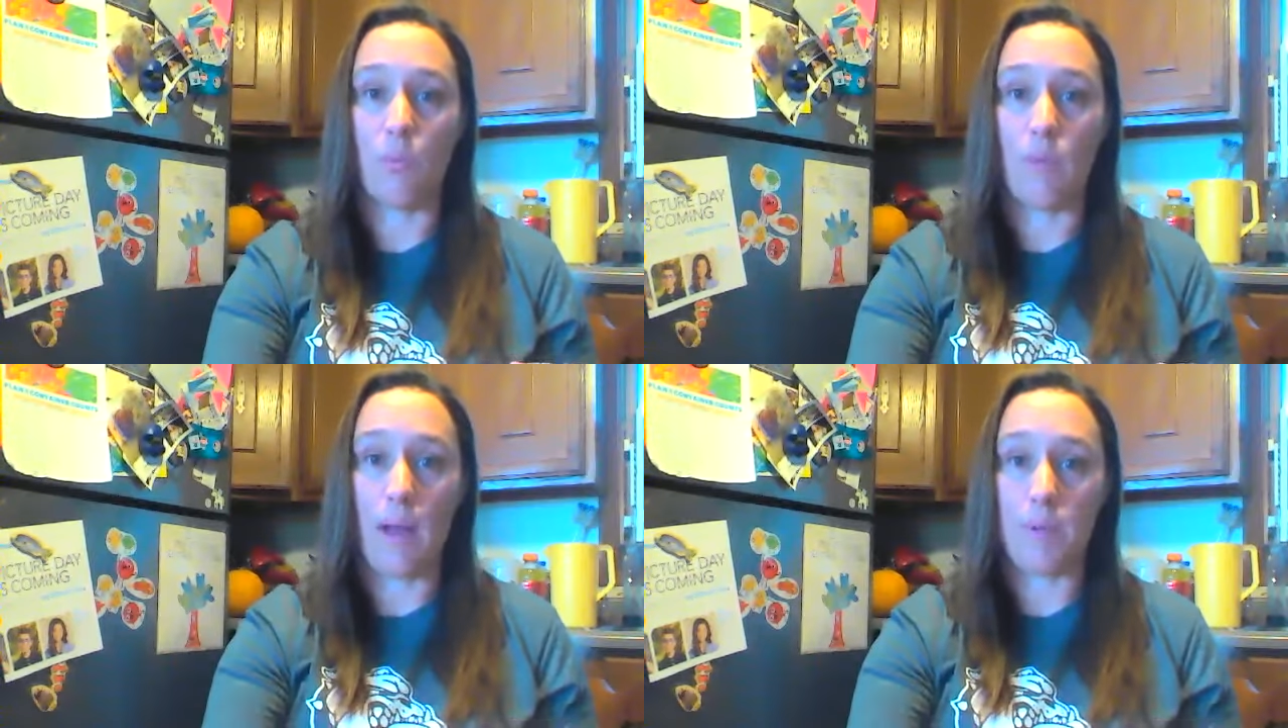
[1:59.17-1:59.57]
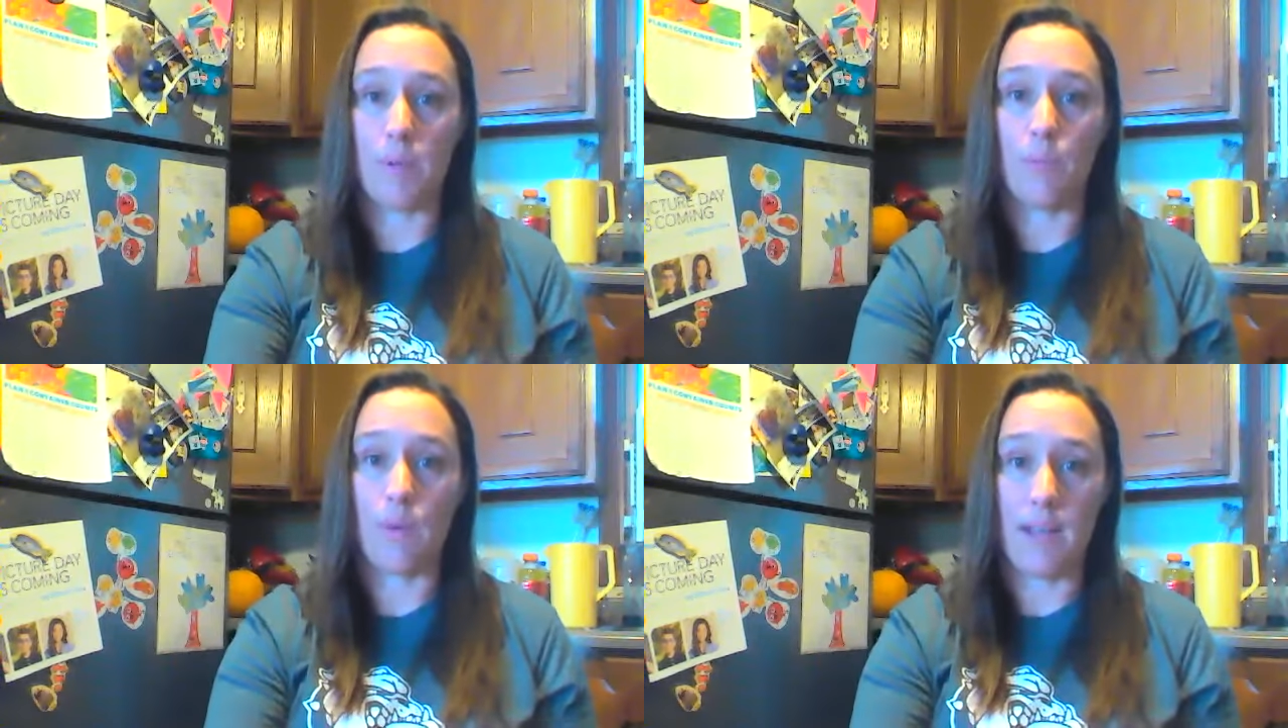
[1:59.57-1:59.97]
rapid
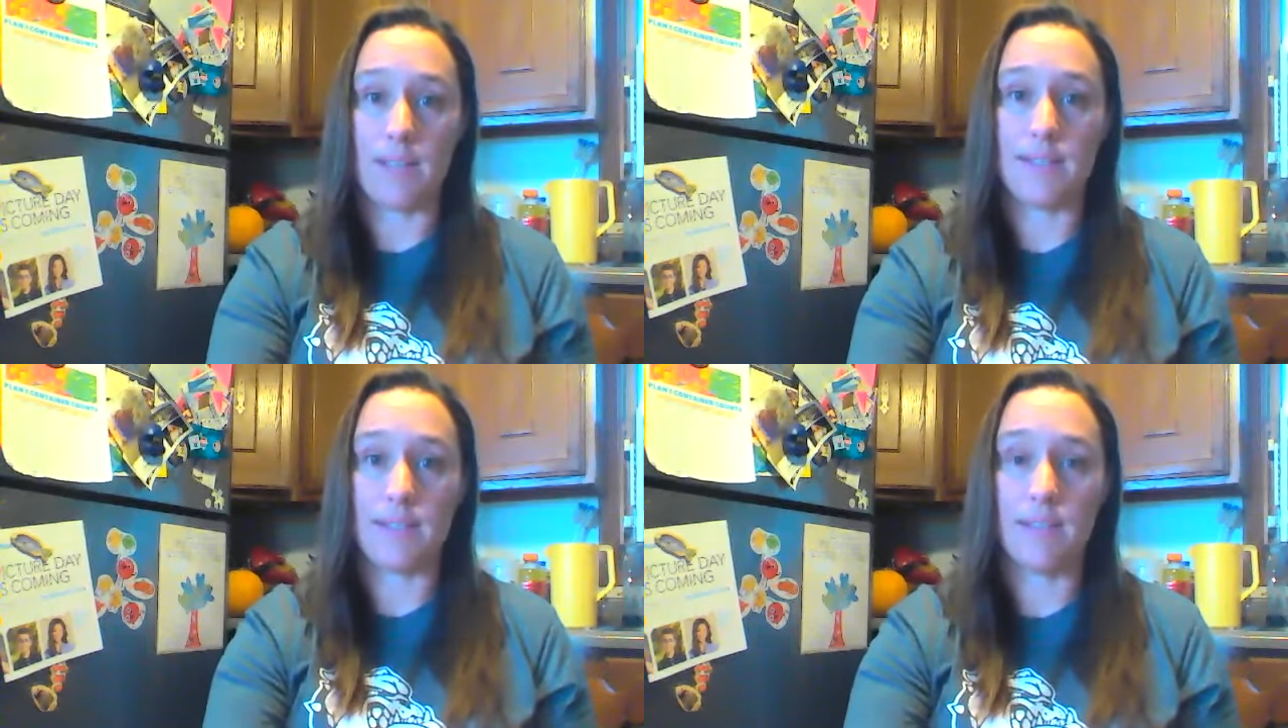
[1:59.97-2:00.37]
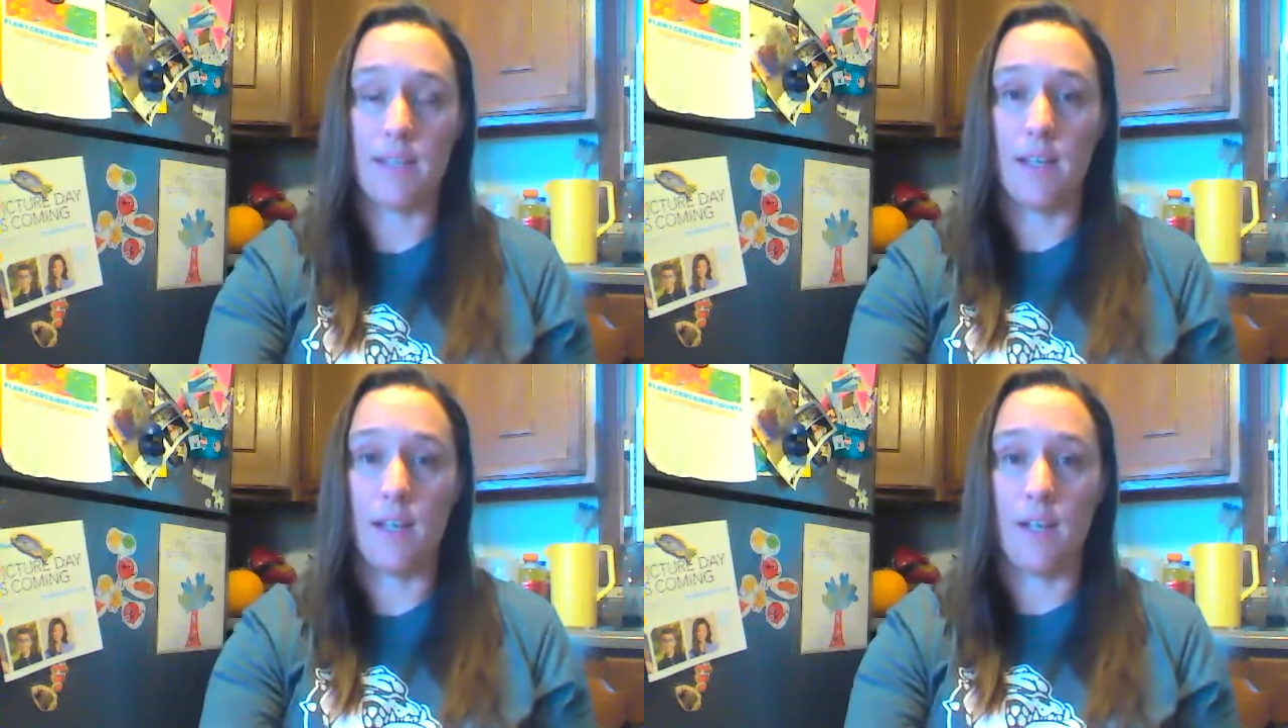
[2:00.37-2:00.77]
rate,
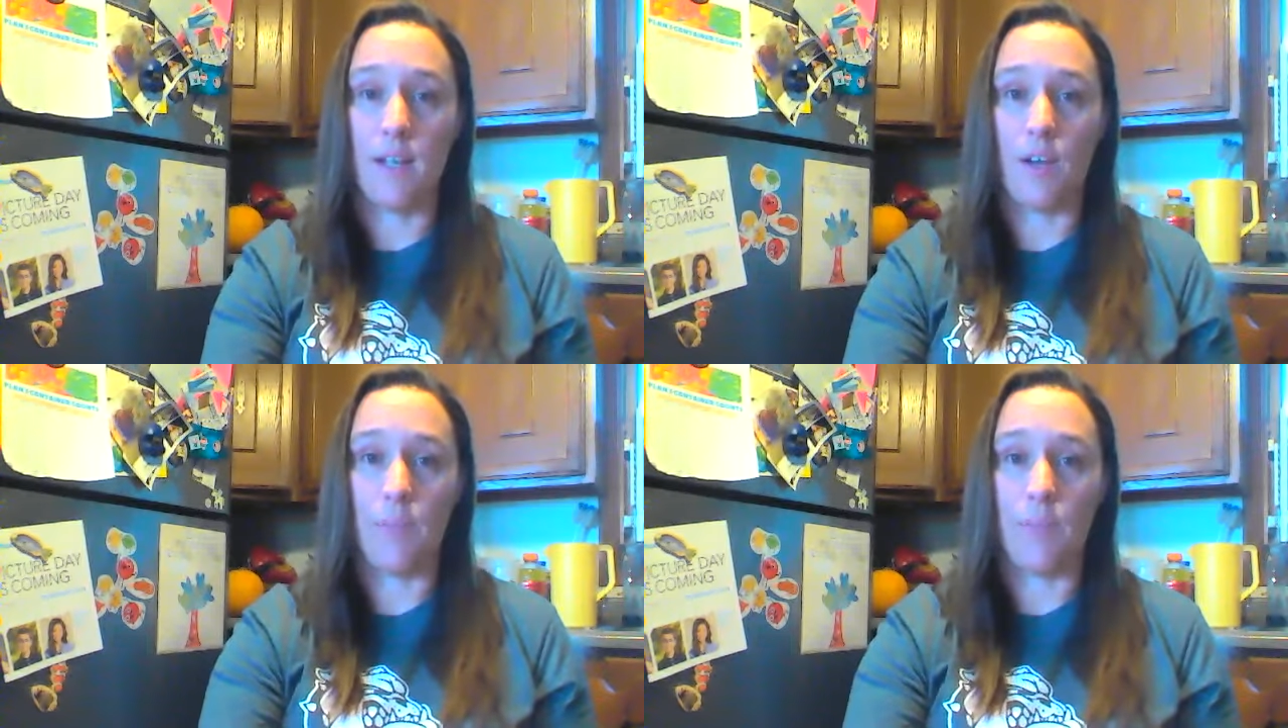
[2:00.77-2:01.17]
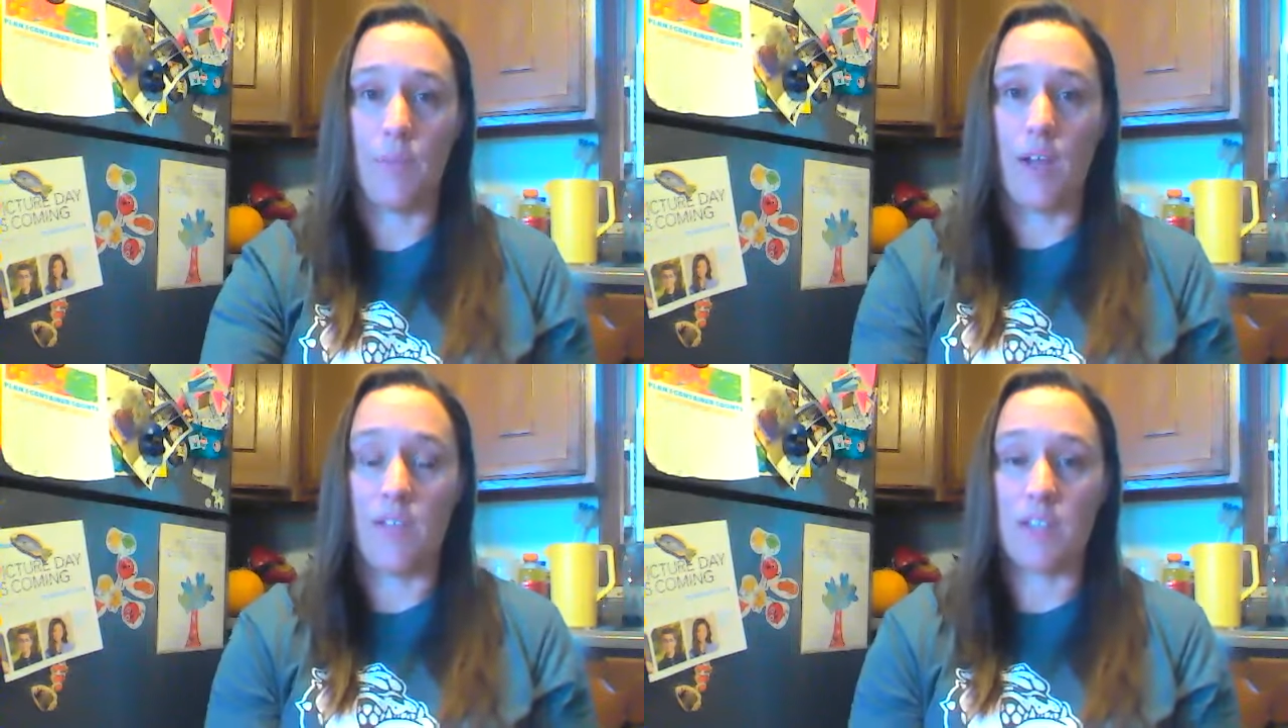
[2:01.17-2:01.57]

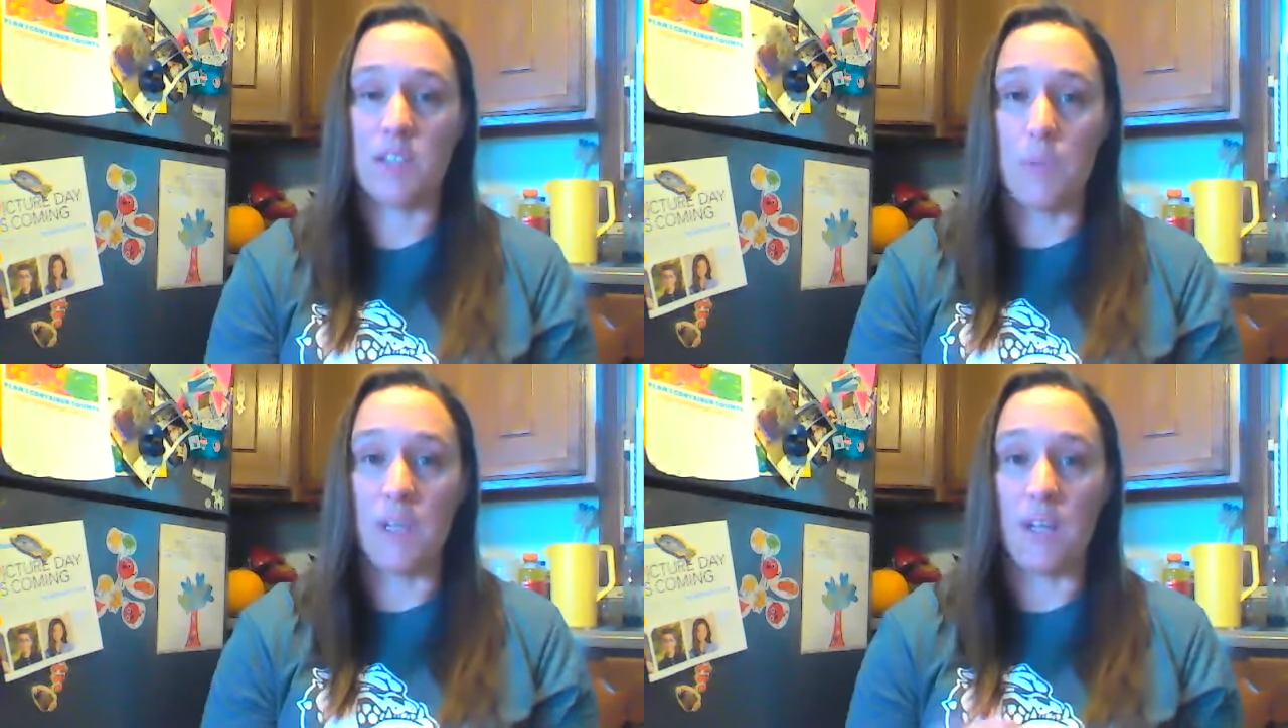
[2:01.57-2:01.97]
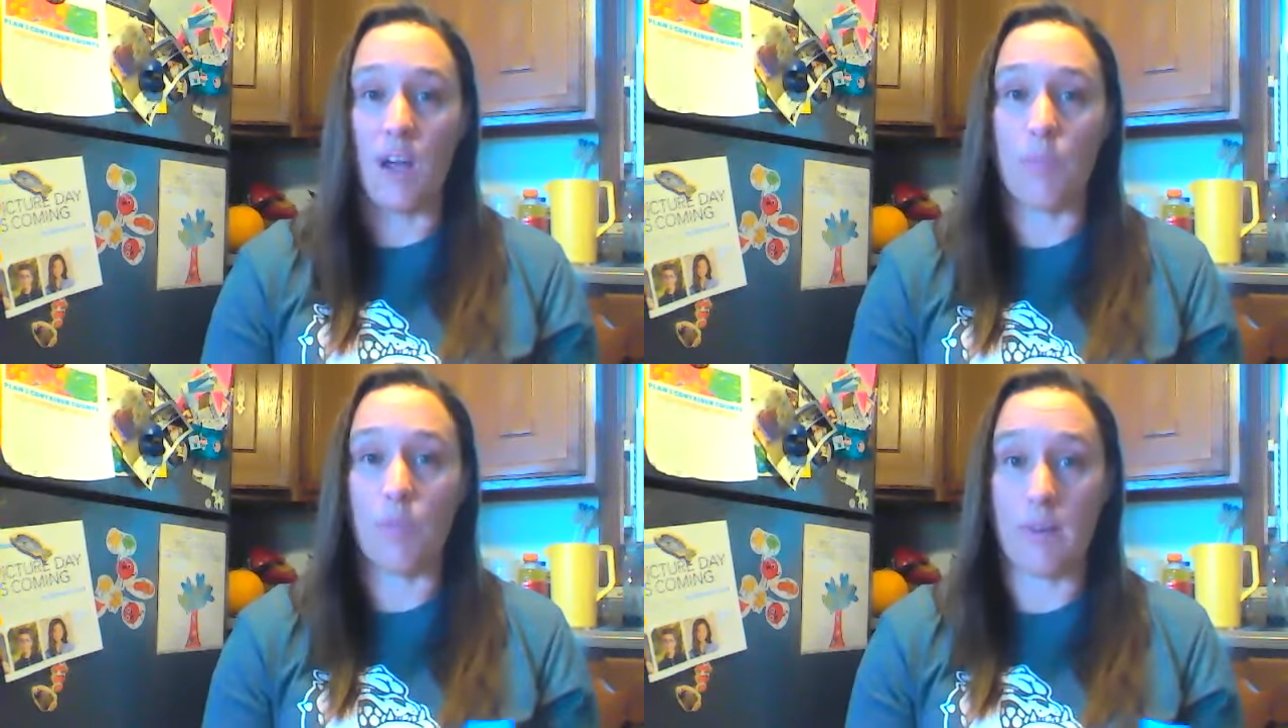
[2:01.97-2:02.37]
and thus speeding
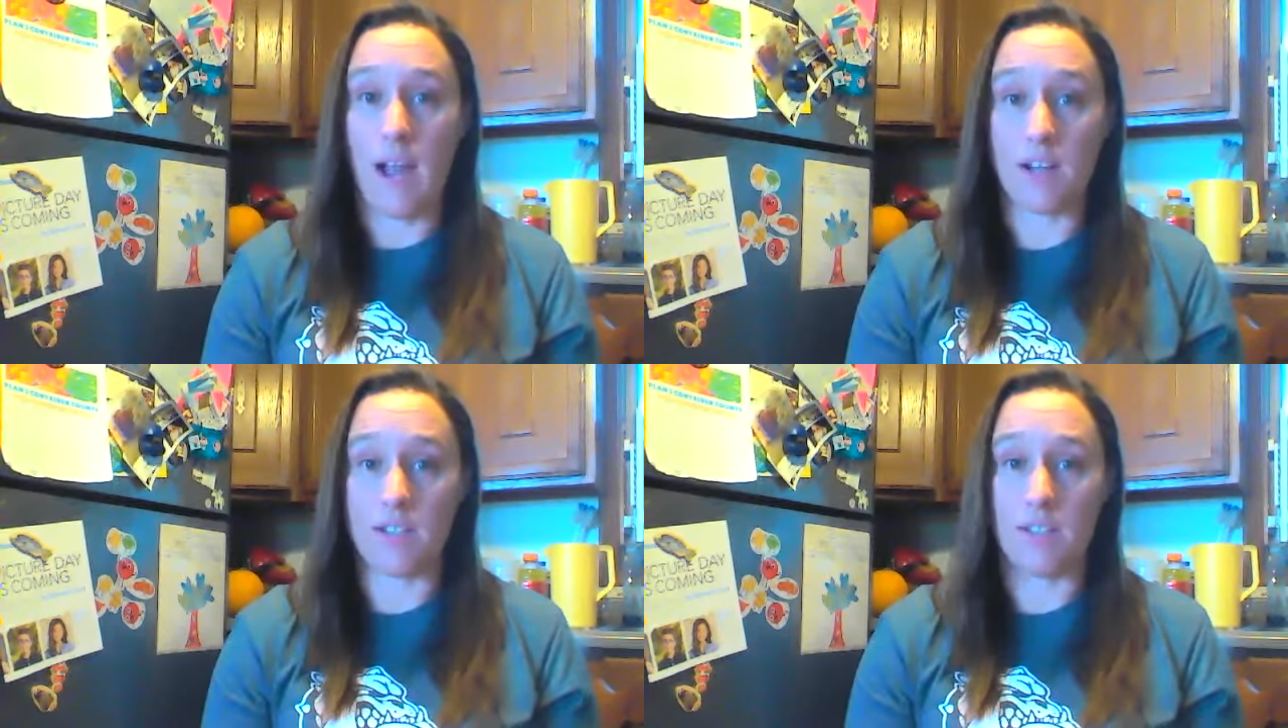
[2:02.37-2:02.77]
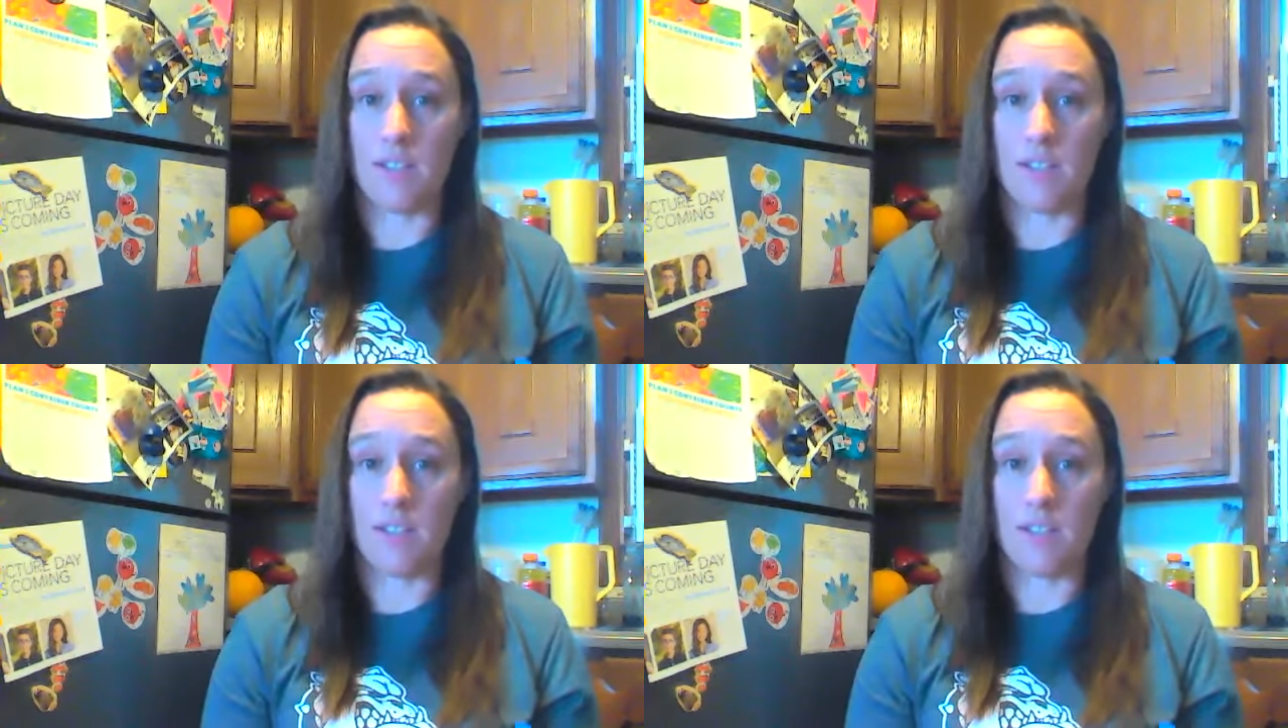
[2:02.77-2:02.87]
up the reaction